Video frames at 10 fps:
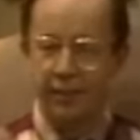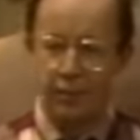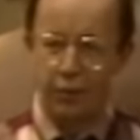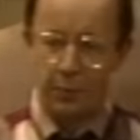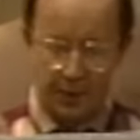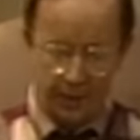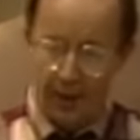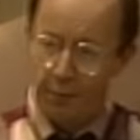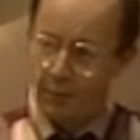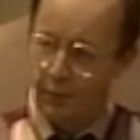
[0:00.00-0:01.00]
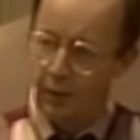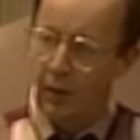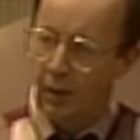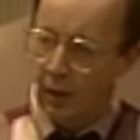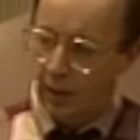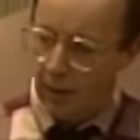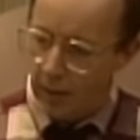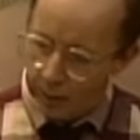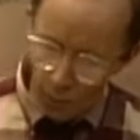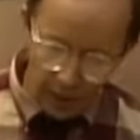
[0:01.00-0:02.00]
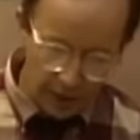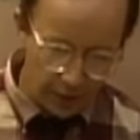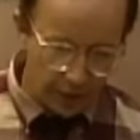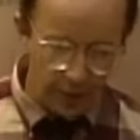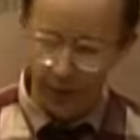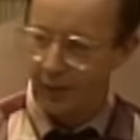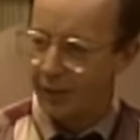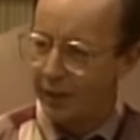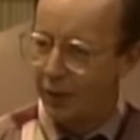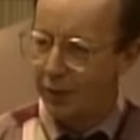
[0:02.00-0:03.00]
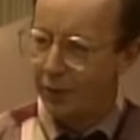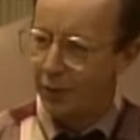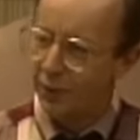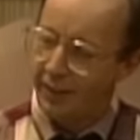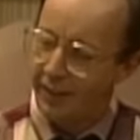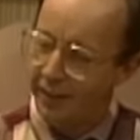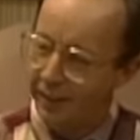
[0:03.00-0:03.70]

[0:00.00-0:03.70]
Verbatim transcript: Excuse me, Alf. Yo. Uh, why are you carrying our towels through the den?